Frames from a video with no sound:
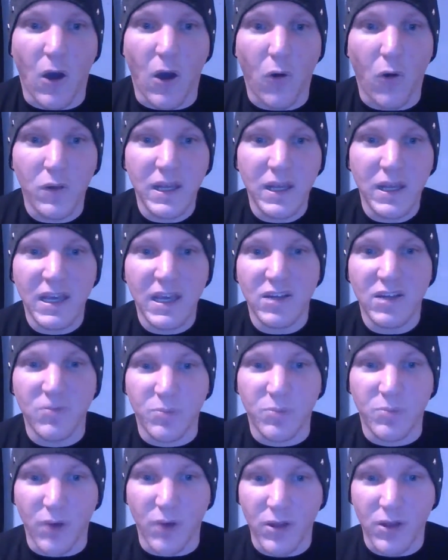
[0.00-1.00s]
Only his
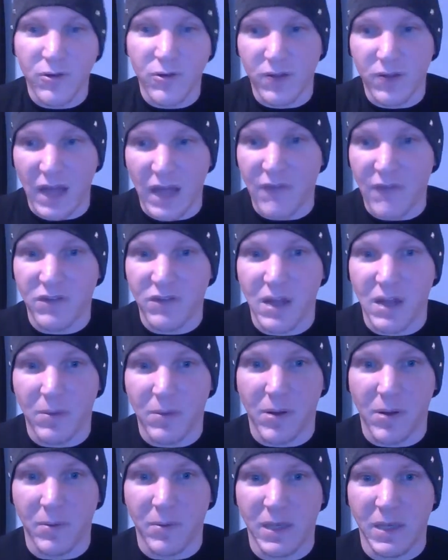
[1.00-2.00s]
brother left the
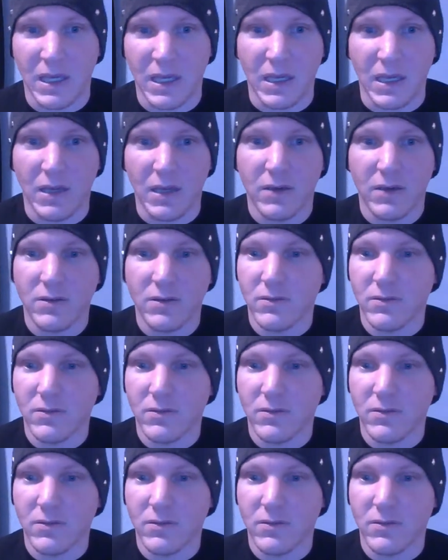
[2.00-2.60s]
WWE.